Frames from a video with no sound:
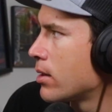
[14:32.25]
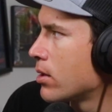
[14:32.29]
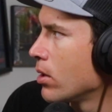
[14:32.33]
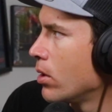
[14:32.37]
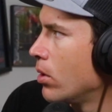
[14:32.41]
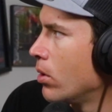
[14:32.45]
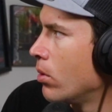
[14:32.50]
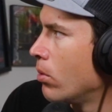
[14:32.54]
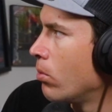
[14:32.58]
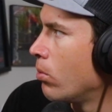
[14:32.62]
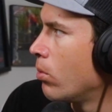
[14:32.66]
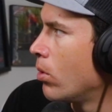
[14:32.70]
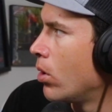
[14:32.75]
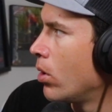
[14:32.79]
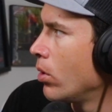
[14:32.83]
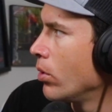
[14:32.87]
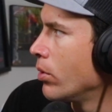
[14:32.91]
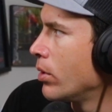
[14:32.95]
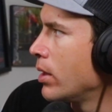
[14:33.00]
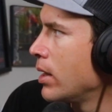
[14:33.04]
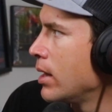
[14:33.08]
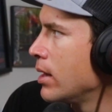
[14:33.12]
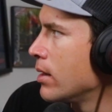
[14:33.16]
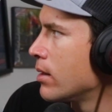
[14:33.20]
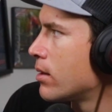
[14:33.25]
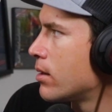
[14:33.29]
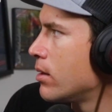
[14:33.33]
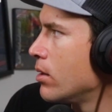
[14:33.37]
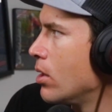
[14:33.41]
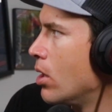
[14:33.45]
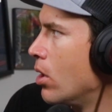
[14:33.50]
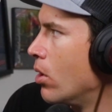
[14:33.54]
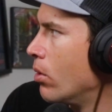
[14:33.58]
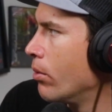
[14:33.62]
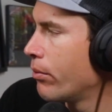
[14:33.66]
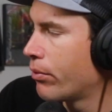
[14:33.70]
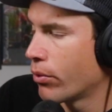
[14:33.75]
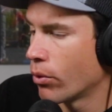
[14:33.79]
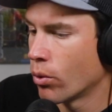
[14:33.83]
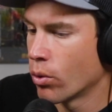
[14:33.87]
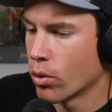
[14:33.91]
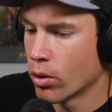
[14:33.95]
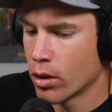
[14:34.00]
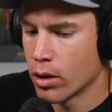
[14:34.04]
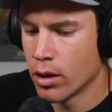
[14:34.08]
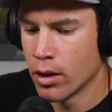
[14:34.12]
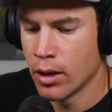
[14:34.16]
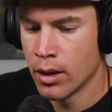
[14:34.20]
so Walton is known
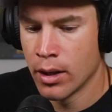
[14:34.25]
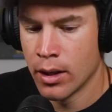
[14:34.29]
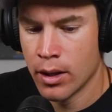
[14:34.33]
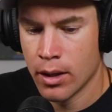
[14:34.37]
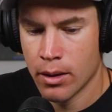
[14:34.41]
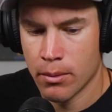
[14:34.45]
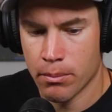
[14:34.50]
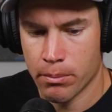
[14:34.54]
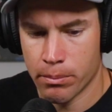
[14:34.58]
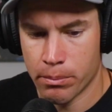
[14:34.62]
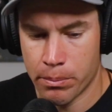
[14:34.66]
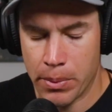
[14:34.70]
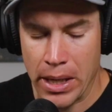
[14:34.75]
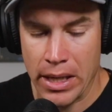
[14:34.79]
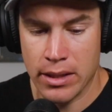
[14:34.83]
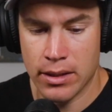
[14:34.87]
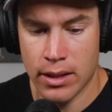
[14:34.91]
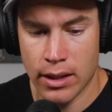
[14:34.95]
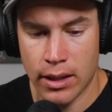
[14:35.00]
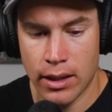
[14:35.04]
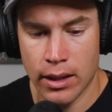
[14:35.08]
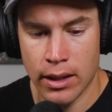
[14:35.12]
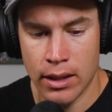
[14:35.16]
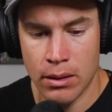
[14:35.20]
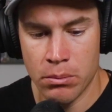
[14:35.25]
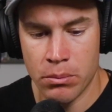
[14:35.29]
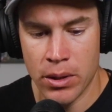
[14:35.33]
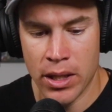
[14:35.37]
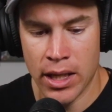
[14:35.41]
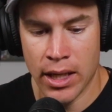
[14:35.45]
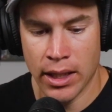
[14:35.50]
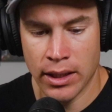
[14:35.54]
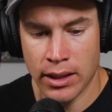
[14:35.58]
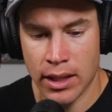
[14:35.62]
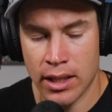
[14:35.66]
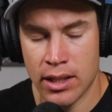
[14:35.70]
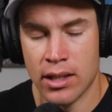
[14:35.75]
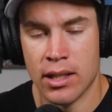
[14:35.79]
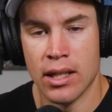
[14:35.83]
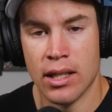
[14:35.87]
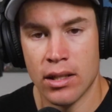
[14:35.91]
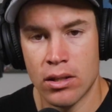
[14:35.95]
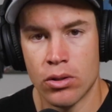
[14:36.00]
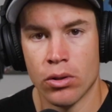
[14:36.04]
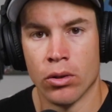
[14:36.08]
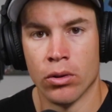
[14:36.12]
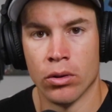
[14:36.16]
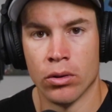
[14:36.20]
for basically being the
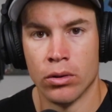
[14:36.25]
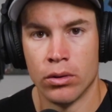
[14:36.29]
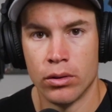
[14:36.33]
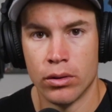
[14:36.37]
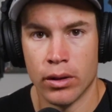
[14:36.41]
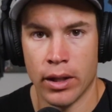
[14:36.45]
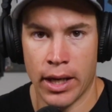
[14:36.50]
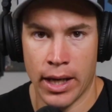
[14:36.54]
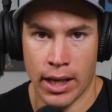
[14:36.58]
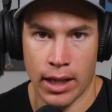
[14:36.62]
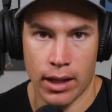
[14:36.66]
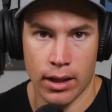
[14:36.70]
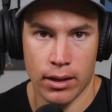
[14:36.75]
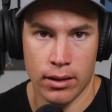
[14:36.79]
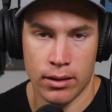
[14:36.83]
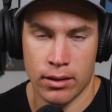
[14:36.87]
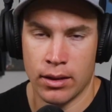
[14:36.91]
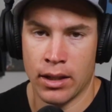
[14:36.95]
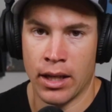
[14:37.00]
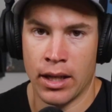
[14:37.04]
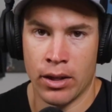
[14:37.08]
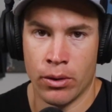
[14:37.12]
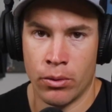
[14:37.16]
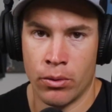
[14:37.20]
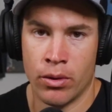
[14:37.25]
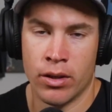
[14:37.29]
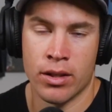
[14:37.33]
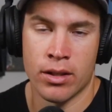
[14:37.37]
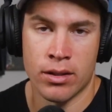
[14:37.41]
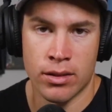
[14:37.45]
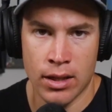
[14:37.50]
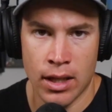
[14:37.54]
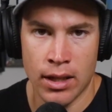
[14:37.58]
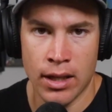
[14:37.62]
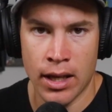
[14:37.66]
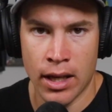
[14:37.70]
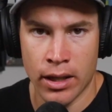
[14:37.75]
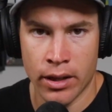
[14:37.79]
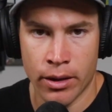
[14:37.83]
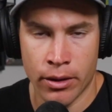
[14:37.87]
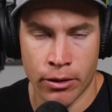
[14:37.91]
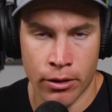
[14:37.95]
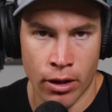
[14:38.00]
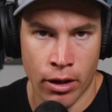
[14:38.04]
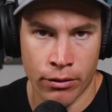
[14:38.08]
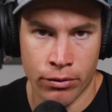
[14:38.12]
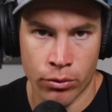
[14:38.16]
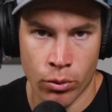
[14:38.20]
diesel. Like, I don't want to say that in a
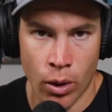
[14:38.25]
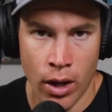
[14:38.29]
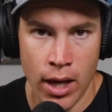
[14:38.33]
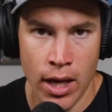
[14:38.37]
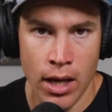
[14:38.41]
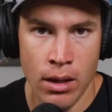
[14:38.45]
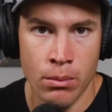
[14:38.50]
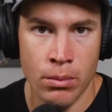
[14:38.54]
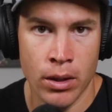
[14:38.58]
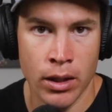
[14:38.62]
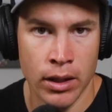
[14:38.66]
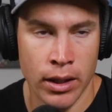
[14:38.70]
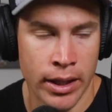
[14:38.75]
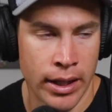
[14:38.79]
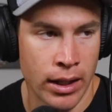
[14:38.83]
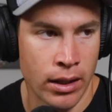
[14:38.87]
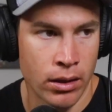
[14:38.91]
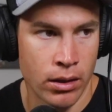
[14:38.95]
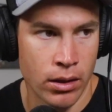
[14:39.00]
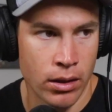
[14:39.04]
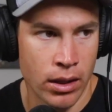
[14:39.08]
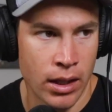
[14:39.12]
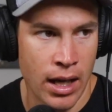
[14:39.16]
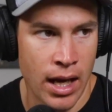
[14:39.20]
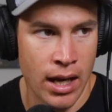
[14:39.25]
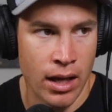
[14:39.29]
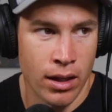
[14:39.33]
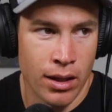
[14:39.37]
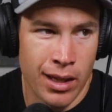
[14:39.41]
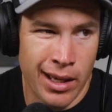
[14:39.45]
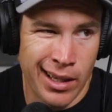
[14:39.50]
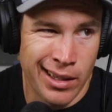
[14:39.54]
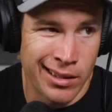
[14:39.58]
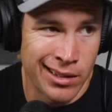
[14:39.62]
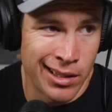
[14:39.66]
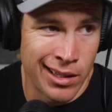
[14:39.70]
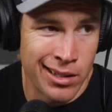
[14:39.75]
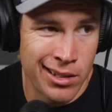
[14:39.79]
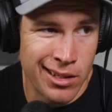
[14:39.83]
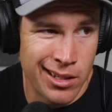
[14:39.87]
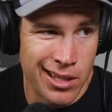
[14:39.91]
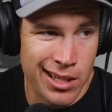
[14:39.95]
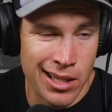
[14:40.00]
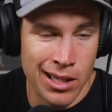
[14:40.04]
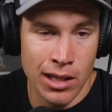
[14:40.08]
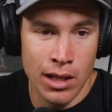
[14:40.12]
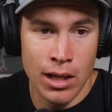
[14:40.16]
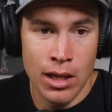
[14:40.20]
rough way, but like kind of like
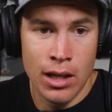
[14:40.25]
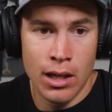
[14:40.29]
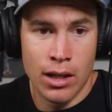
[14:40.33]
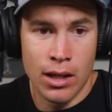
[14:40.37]
Dungey,